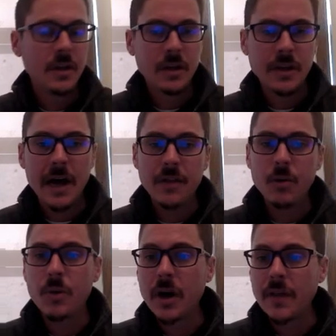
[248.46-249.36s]
Now that
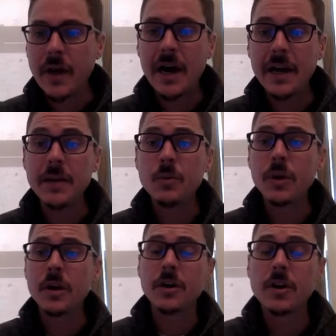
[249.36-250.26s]
we're on the height, we
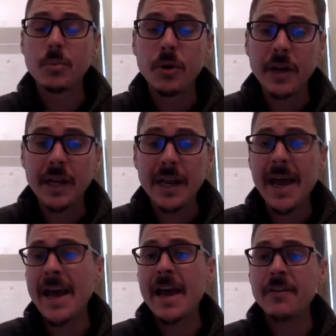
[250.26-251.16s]
are going to put in
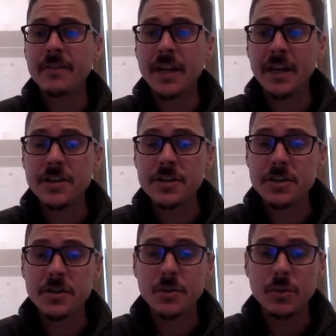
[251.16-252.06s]
1/2
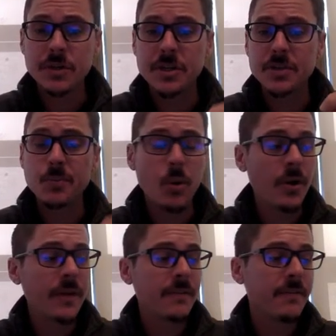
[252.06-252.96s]
inch, which is
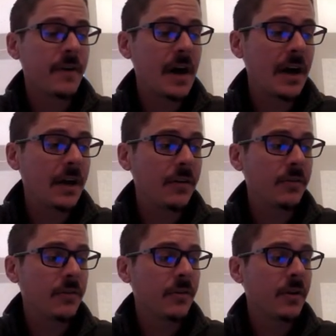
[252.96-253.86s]
0.5.
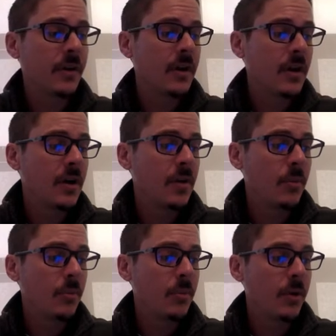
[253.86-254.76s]

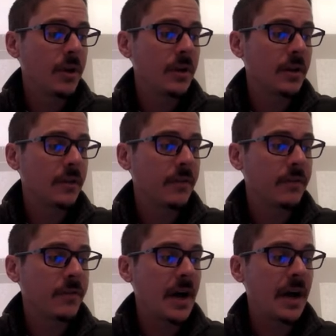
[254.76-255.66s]

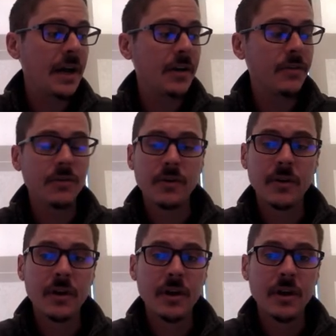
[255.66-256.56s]
0.5.
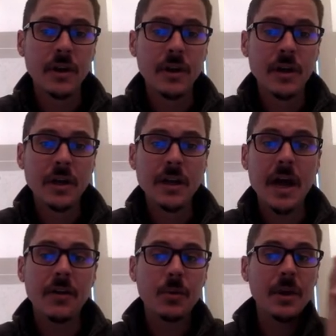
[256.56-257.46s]
Now
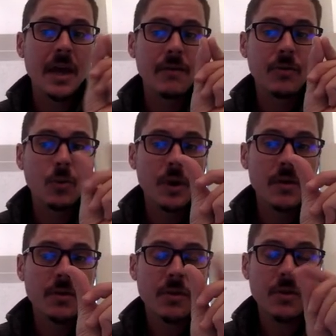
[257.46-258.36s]
that we have the
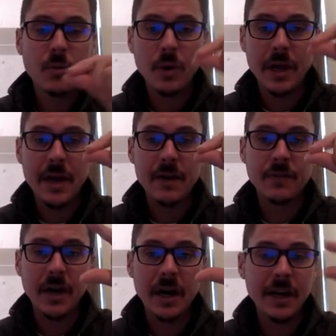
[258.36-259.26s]
width, we have the
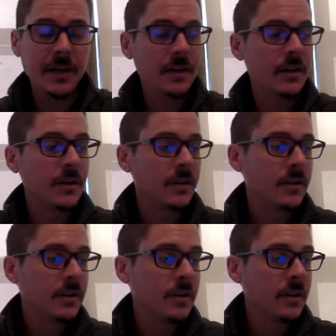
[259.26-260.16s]
height,
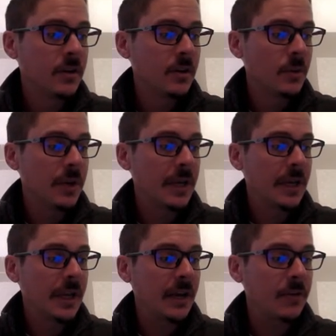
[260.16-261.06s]
we can
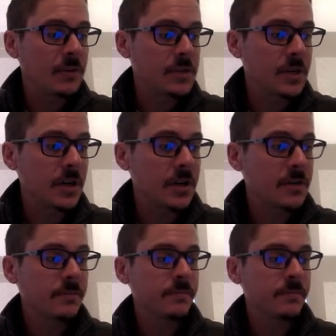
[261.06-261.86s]
hit return.